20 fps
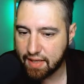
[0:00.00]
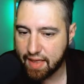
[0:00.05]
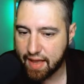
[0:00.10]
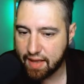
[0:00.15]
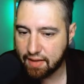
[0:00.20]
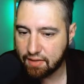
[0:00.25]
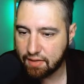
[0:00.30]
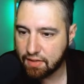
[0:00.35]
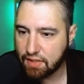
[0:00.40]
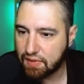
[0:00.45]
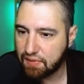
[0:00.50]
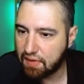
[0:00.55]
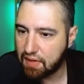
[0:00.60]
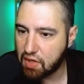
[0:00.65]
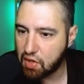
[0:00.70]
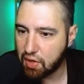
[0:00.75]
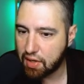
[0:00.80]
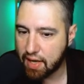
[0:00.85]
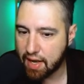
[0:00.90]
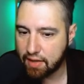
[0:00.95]
that in this
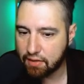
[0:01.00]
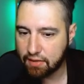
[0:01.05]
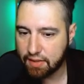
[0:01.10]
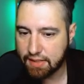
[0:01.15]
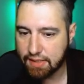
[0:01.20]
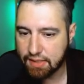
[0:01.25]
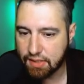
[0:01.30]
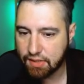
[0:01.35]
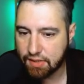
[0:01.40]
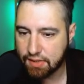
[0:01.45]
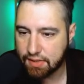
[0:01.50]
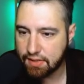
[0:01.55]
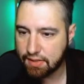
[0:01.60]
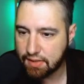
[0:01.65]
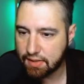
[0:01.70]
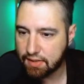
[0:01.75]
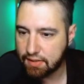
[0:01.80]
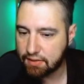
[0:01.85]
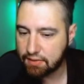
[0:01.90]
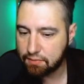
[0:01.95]
video or not. Let's just
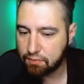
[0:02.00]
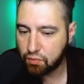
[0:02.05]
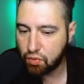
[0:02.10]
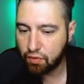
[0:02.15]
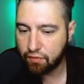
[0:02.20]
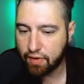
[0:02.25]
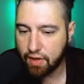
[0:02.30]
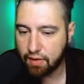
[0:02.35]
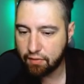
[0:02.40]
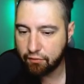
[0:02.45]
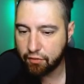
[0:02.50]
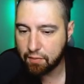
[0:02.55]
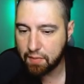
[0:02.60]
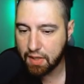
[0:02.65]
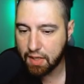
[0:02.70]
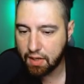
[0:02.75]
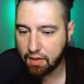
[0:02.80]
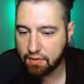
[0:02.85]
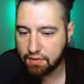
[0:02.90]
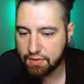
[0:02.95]
move on from
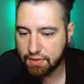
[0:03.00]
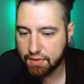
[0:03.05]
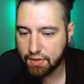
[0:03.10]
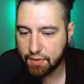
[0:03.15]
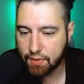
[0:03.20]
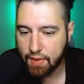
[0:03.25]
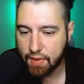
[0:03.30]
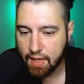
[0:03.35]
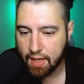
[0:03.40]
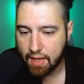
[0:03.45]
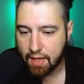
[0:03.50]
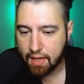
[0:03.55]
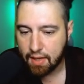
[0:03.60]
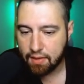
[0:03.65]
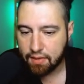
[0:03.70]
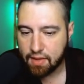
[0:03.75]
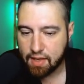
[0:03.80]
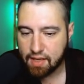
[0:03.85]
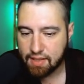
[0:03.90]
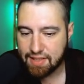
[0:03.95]
here. So
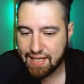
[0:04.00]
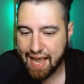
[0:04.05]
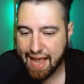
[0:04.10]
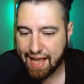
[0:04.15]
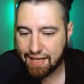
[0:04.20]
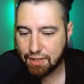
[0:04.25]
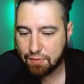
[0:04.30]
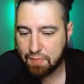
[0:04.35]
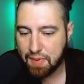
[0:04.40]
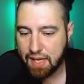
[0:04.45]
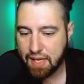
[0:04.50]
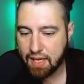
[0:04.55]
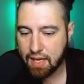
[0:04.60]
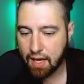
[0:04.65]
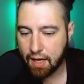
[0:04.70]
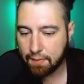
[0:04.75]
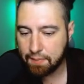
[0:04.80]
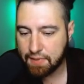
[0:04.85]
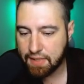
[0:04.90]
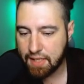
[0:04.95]
the attacks being
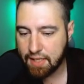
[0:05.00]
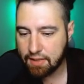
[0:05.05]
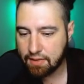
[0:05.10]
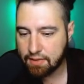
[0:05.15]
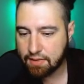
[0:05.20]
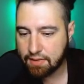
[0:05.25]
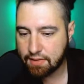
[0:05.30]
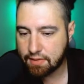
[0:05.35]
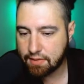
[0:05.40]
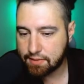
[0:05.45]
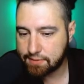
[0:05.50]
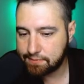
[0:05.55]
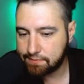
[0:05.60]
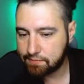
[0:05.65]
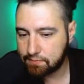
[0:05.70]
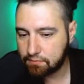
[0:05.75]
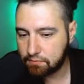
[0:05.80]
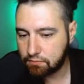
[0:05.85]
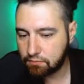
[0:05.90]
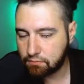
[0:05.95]
updates,
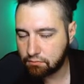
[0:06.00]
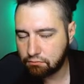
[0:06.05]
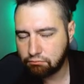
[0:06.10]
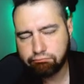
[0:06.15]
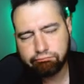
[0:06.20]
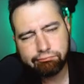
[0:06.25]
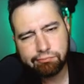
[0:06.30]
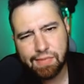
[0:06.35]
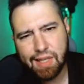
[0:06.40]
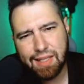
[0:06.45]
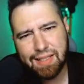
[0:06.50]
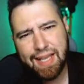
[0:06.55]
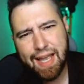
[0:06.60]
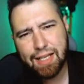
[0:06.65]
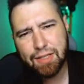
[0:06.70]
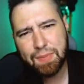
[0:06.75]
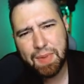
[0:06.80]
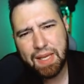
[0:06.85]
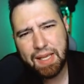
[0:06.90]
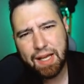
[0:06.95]
the
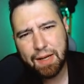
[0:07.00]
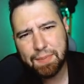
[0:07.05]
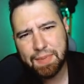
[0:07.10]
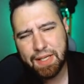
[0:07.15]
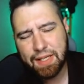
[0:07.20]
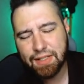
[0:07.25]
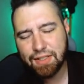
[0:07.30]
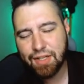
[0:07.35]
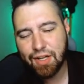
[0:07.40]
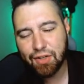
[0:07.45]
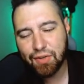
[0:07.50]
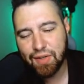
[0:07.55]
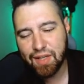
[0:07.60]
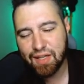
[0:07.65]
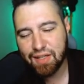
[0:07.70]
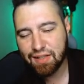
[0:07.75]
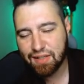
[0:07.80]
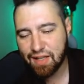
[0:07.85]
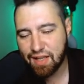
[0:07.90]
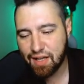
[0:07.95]

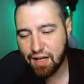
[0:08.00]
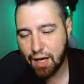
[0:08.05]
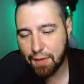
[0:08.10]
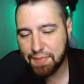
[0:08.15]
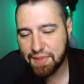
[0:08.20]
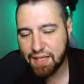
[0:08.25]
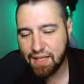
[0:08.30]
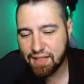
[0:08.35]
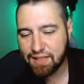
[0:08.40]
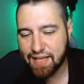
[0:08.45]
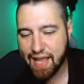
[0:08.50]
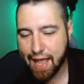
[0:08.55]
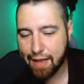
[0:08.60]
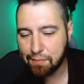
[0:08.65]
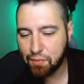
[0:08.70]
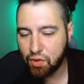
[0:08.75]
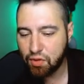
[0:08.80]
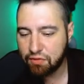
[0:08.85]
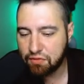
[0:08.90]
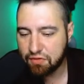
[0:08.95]
updated attack
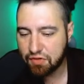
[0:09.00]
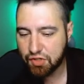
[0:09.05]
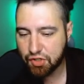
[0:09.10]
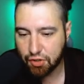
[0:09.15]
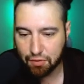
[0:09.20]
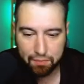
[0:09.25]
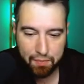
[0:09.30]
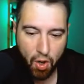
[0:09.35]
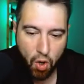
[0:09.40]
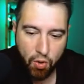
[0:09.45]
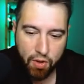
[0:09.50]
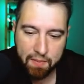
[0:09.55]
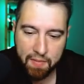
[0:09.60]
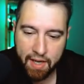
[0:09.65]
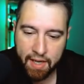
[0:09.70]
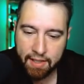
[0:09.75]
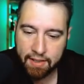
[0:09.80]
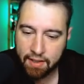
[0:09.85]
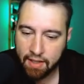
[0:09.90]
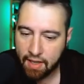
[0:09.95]
moves for certain
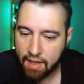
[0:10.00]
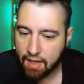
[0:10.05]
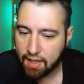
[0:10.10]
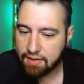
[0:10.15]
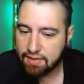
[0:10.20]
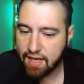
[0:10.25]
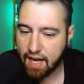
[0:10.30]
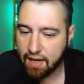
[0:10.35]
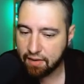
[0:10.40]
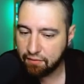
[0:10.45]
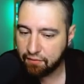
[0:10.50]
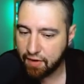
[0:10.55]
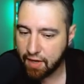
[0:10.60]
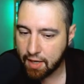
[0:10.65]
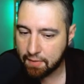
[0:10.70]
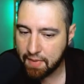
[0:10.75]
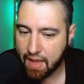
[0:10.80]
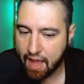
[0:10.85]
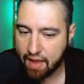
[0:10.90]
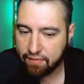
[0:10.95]
Pokemon.
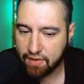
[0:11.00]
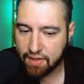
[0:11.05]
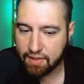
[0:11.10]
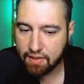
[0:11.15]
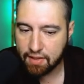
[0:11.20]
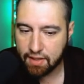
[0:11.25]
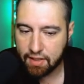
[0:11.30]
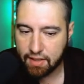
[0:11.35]
Donphan having